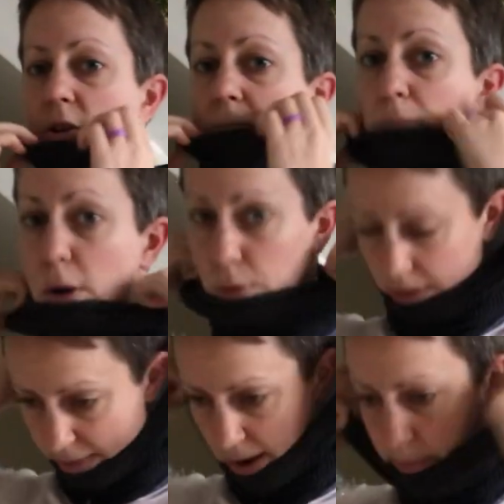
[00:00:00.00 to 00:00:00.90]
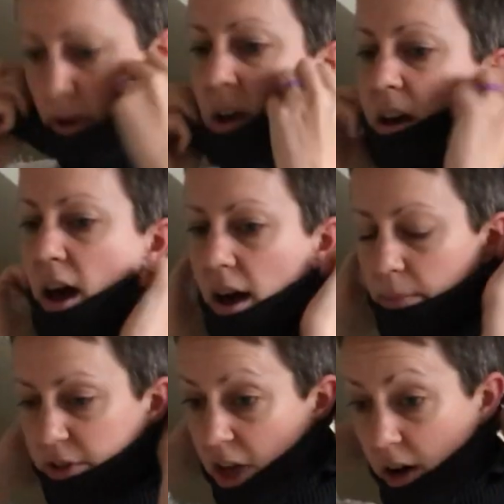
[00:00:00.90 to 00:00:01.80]
You can pull them up,
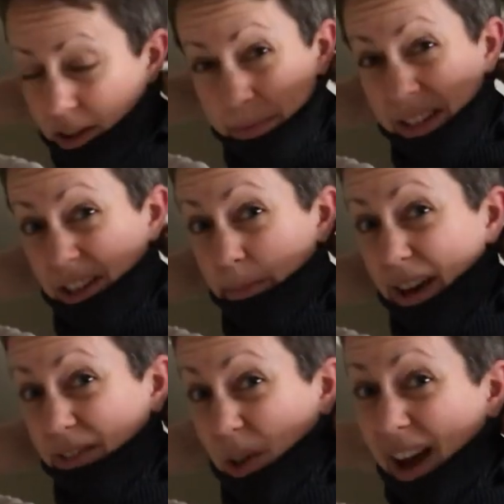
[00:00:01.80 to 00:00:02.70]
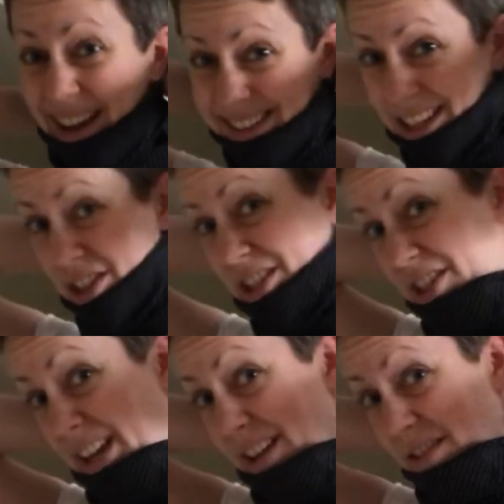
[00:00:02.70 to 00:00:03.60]
tuck them into the back of your hat actually,
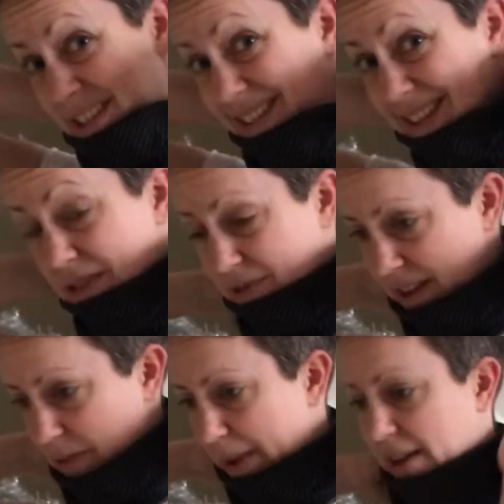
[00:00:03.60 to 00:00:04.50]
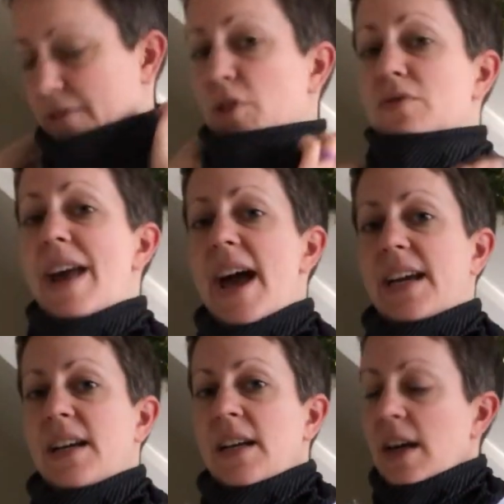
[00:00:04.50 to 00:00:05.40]
so you get a nice seal down the back of your
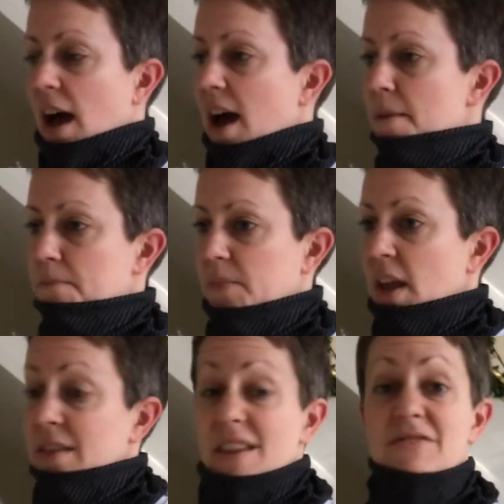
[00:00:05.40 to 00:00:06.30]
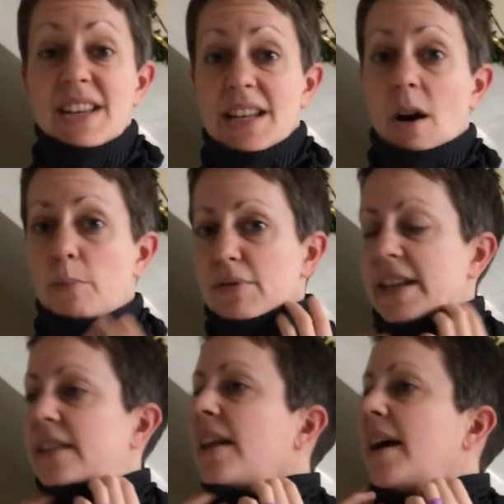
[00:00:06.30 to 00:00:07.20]
neck. They really are brilliant.